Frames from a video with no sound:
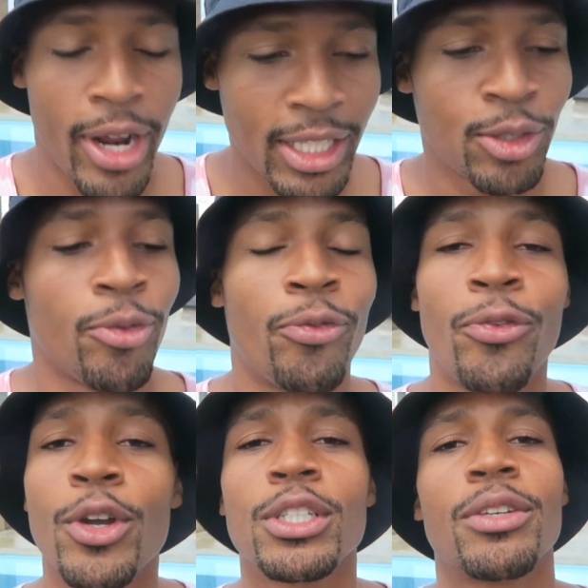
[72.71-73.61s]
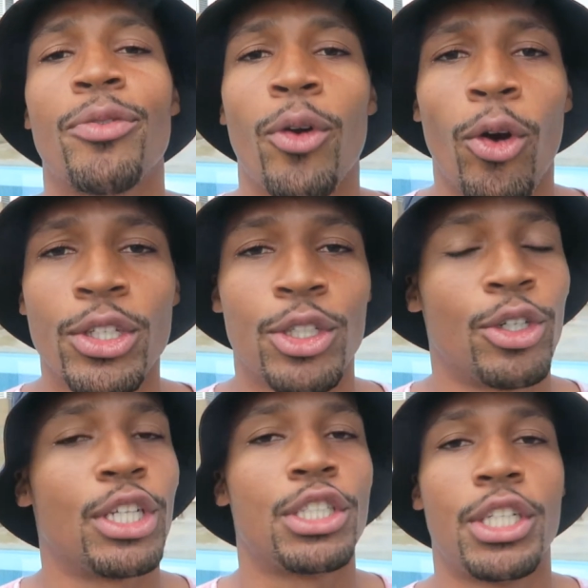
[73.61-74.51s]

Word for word: Right. So first, of course, you're gonna